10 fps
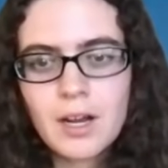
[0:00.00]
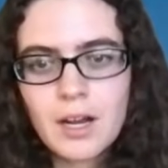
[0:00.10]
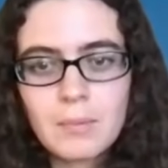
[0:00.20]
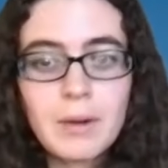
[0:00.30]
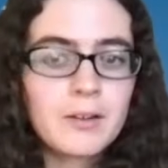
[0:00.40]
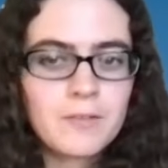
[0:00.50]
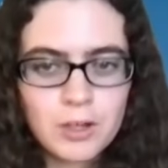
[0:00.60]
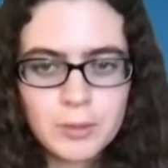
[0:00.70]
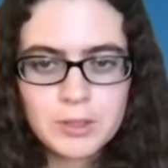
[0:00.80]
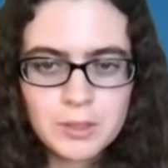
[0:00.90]

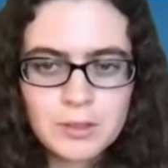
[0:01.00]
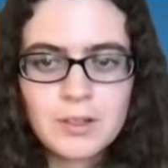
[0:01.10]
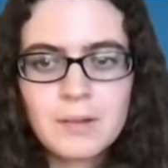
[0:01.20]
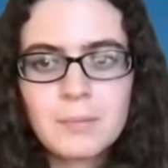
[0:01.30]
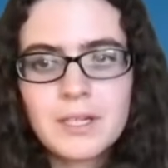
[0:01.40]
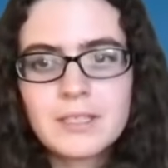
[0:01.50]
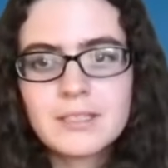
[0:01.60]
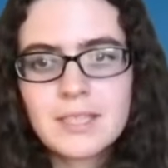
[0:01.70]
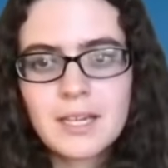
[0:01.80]
biopharmaceutical companies,